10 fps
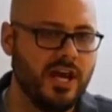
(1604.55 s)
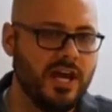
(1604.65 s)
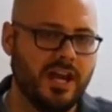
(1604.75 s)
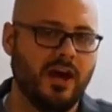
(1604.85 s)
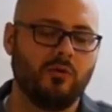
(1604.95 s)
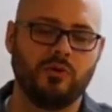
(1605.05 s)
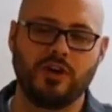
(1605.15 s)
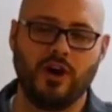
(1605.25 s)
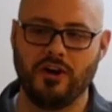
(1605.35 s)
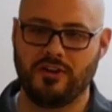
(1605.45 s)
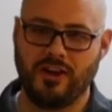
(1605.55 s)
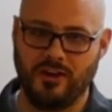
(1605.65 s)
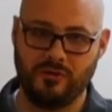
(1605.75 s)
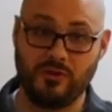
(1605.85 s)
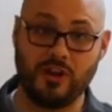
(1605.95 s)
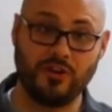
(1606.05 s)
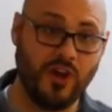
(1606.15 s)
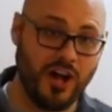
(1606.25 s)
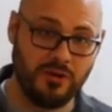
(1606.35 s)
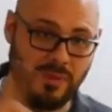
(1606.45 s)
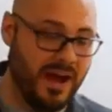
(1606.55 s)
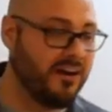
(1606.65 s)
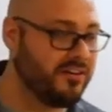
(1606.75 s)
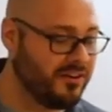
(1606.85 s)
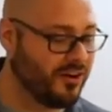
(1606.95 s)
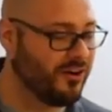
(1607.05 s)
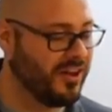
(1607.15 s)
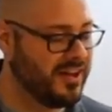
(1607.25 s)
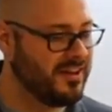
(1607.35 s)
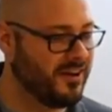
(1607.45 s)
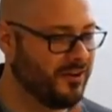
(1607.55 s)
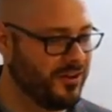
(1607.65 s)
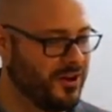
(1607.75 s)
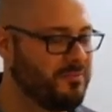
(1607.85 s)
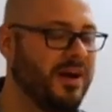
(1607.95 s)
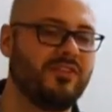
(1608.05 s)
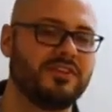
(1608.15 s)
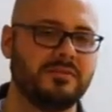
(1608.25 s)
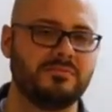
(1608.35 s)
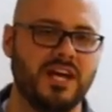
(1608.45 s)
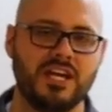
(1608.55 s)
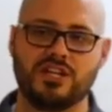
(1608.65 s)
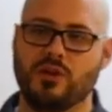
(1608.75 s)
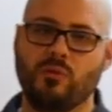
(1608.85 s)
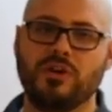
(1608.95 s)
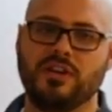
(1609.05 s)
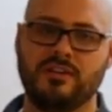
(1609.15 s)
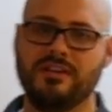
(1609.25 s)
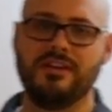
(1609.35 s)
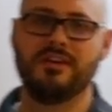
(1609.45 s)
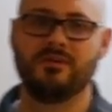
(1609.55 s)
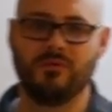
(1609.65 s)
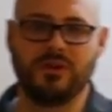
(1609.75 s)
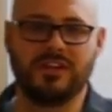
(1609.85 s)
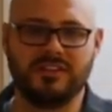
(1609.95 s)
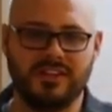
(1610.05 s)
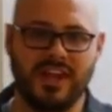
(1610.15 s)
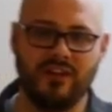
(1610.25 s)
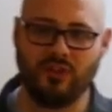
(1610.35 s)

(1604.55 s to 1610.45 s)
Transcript: Now we talked. Uh, we've talked a lot about early earlier about the temptation, and what did what did the devil